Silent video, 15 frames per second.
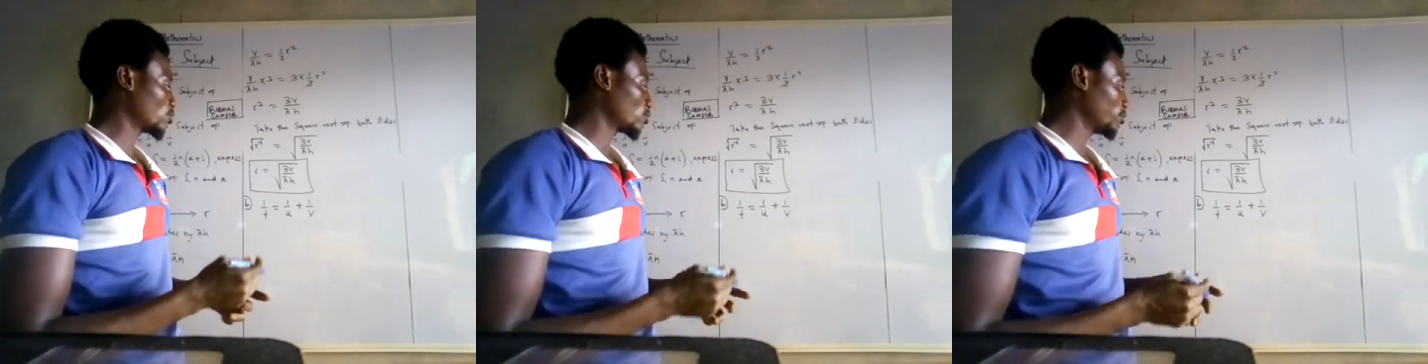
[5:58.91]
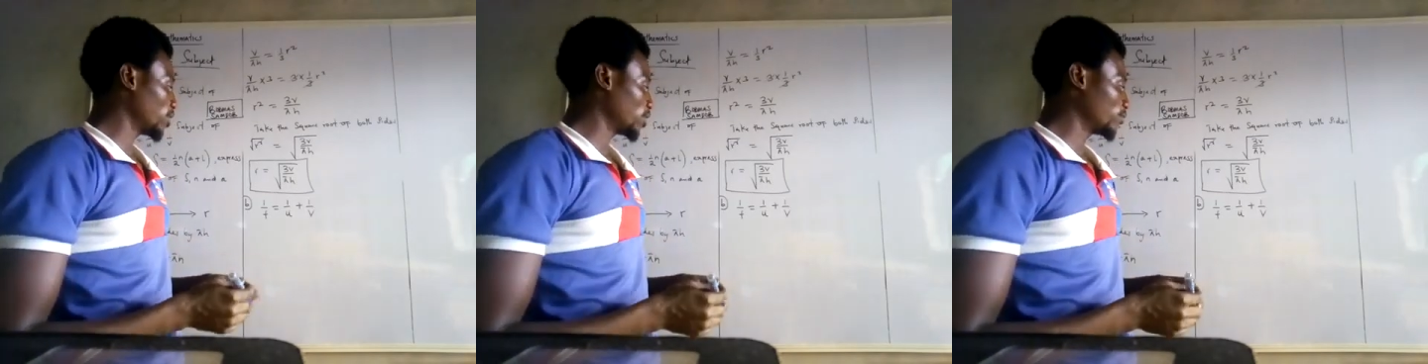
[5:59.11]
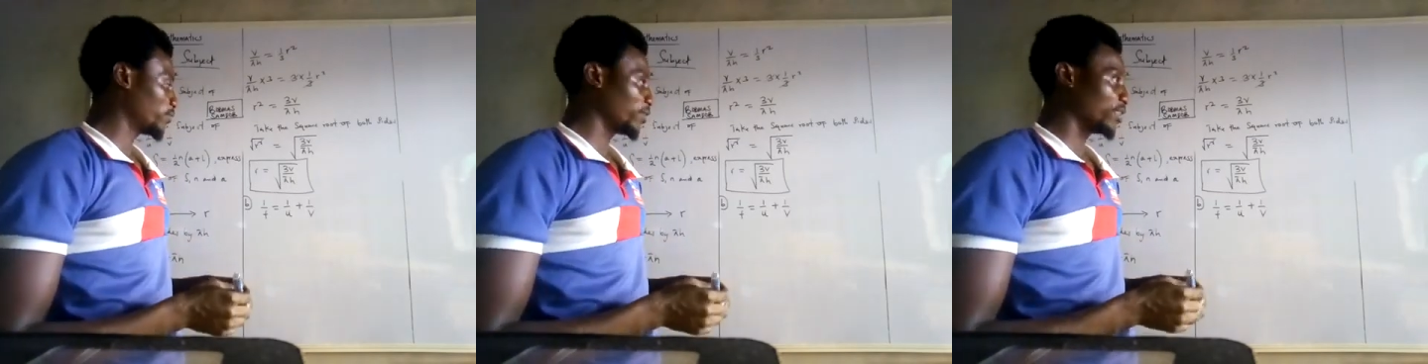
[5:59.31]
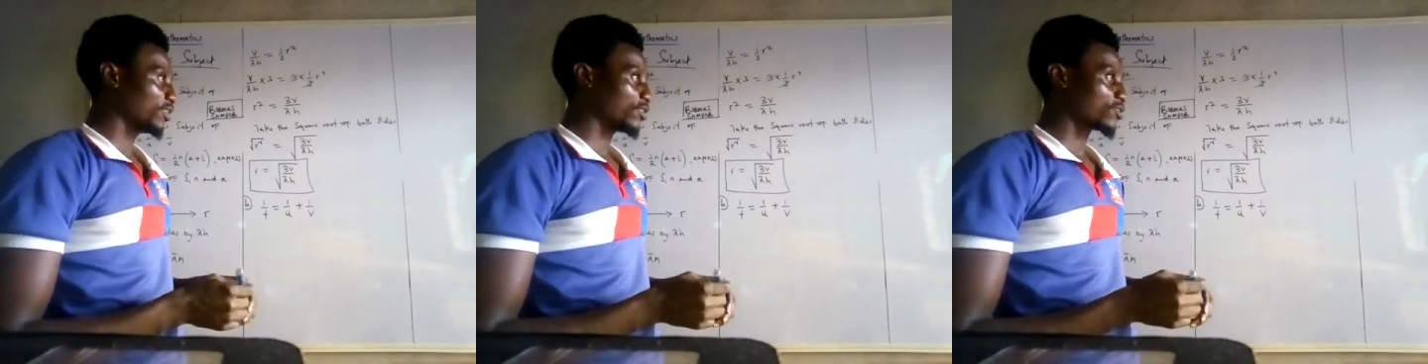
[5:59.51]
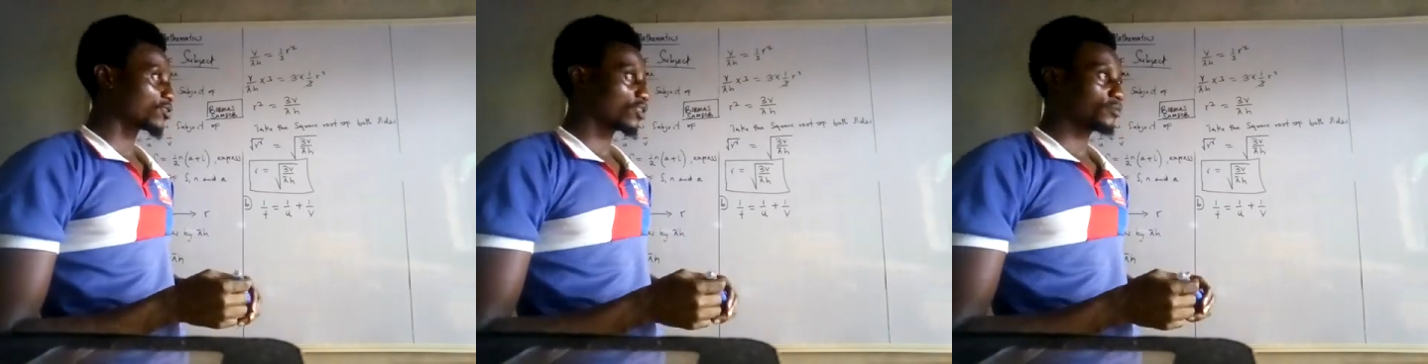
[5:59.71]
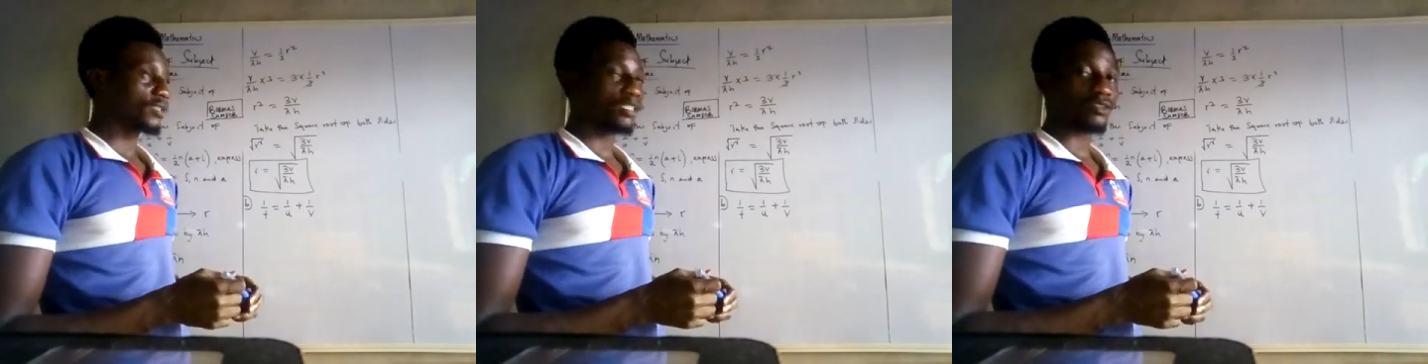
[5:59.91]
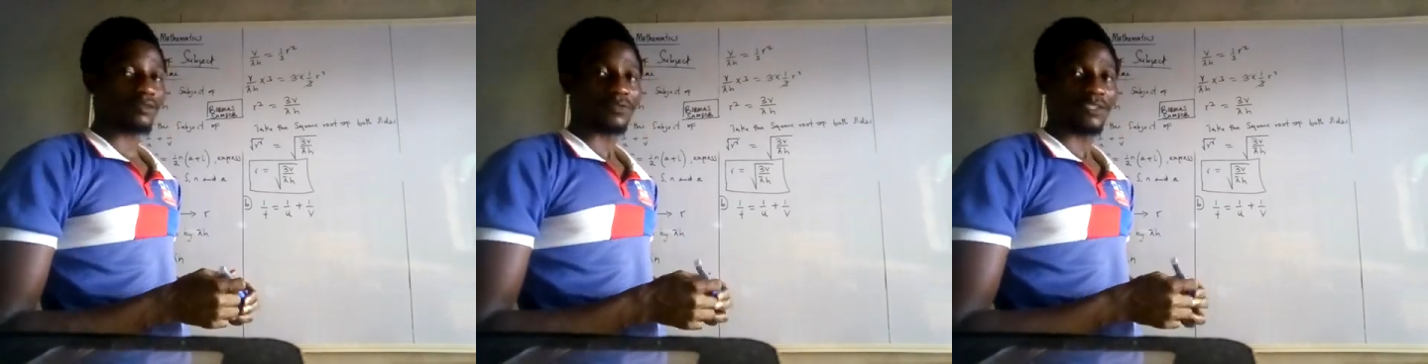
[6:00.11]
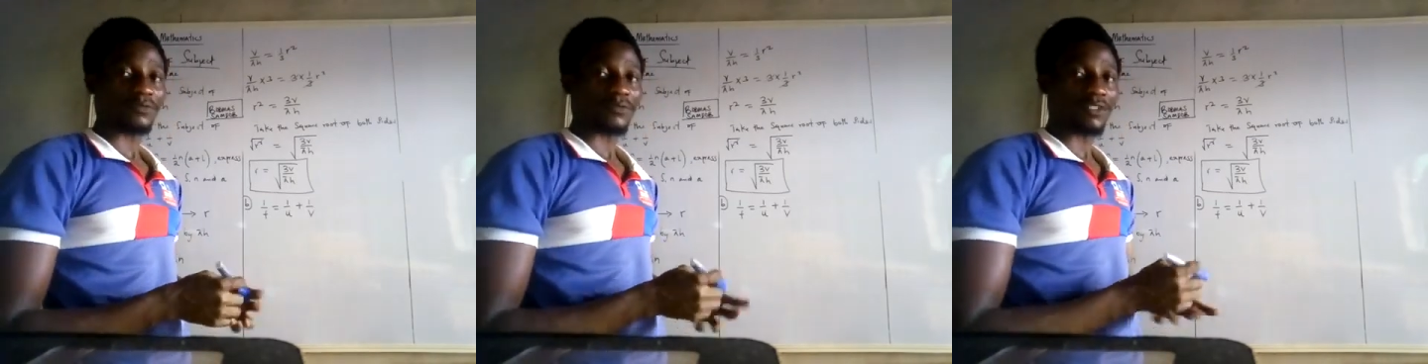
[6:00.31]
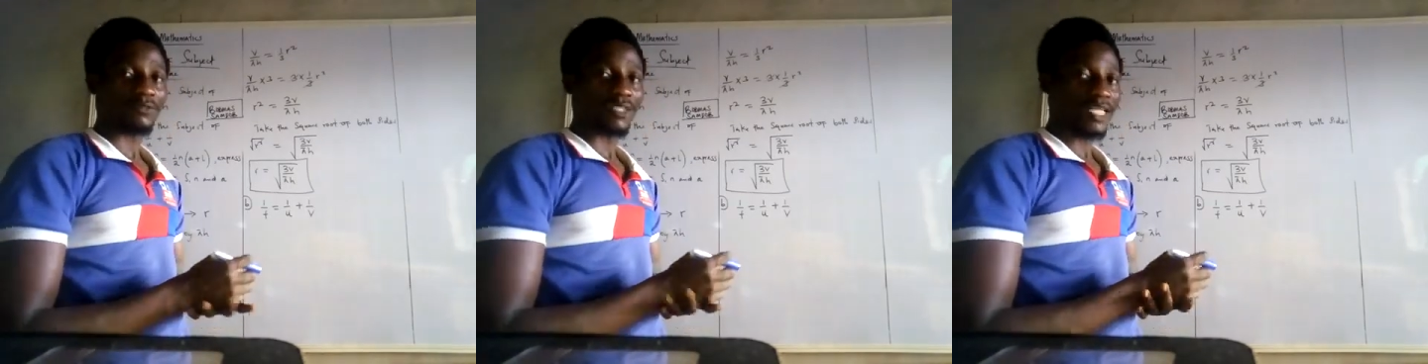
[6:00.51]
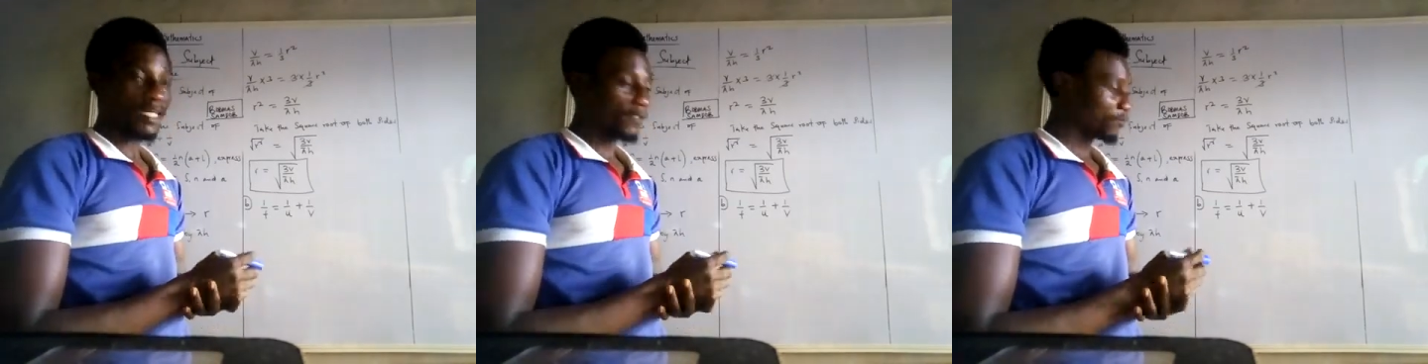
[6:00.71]
to make v the subject of the
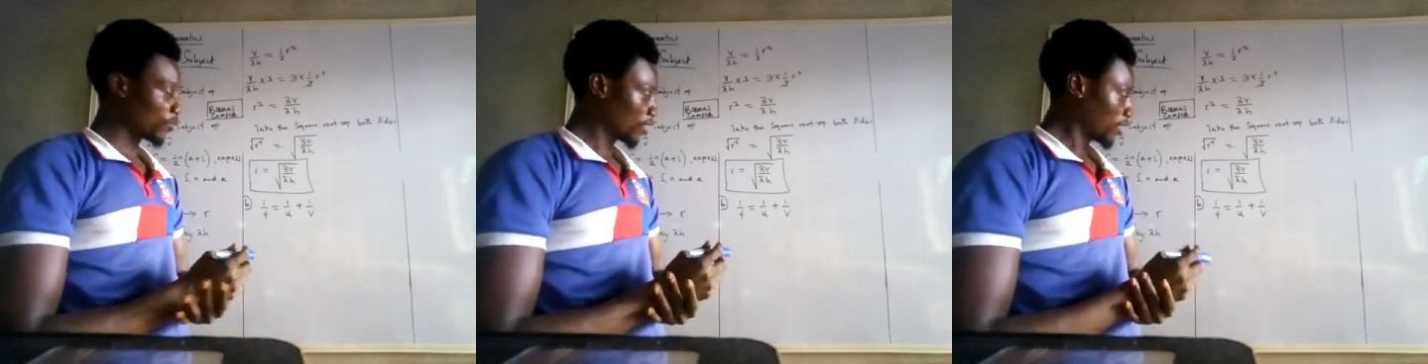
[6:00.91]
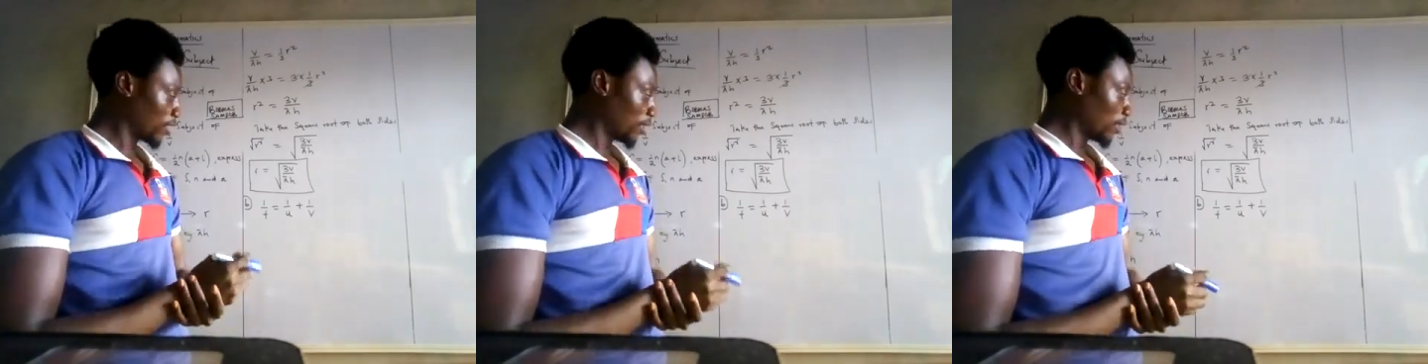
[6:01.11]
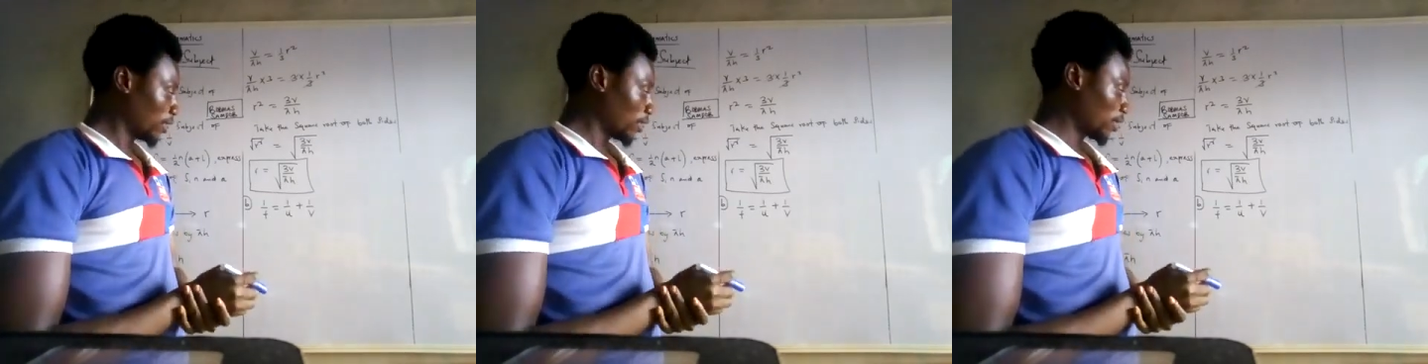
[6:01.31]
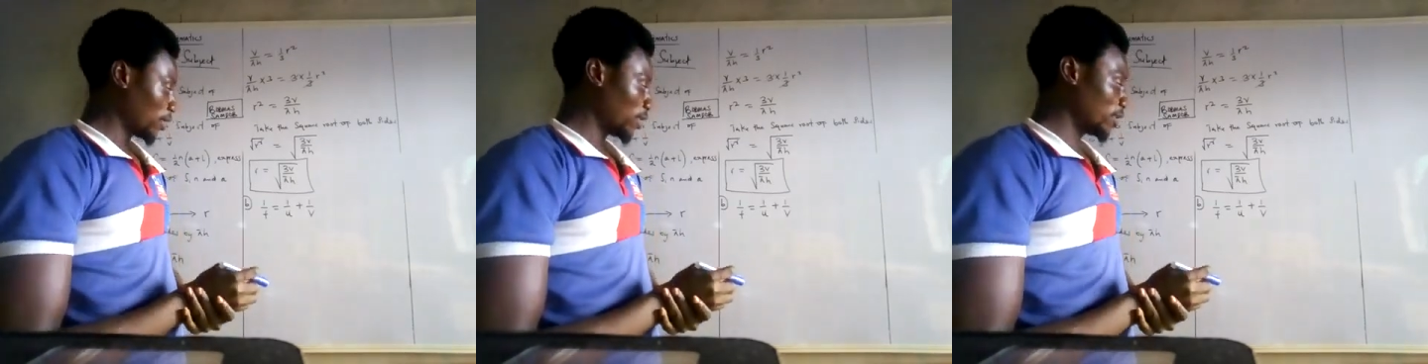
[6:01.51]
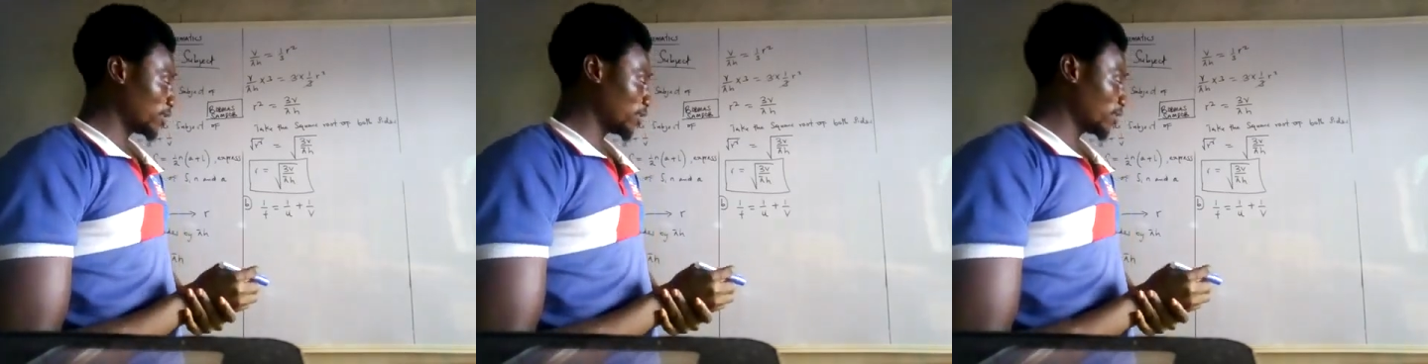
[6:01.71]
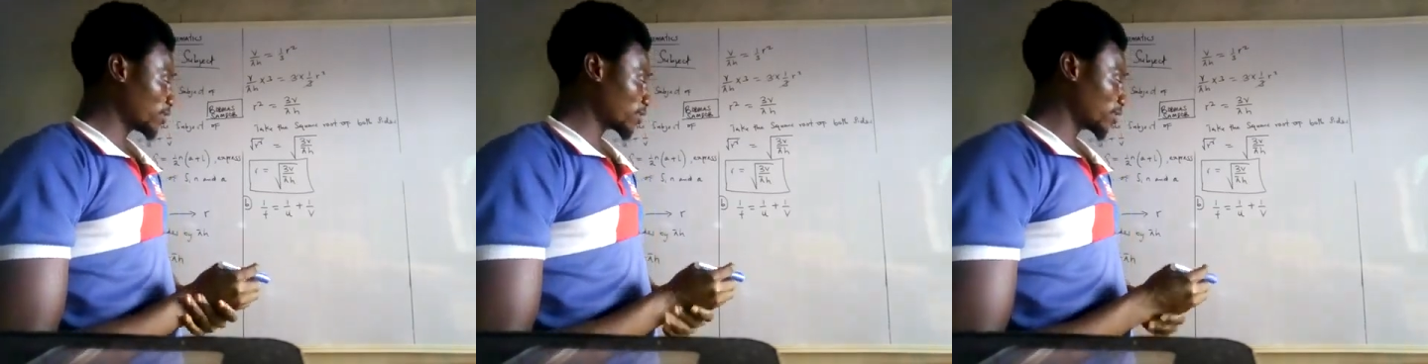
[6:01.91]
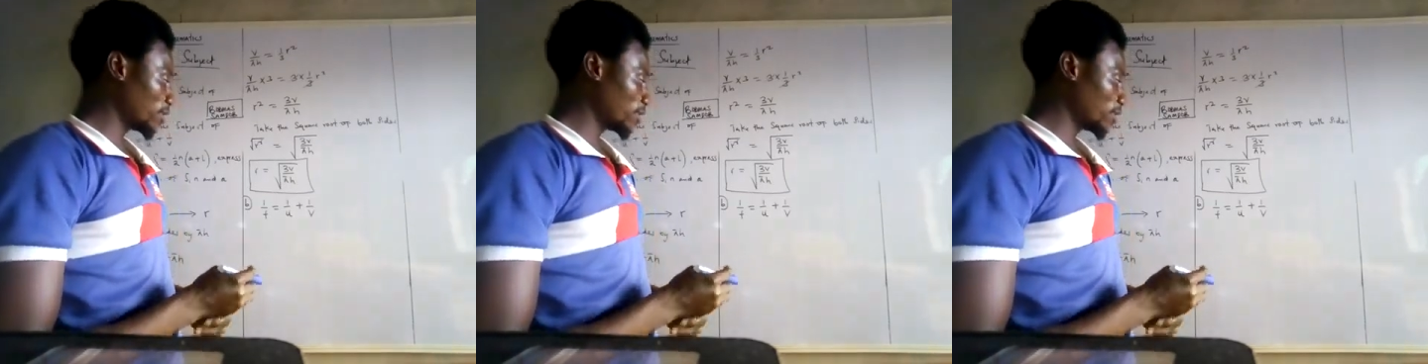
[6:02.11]
formula. In this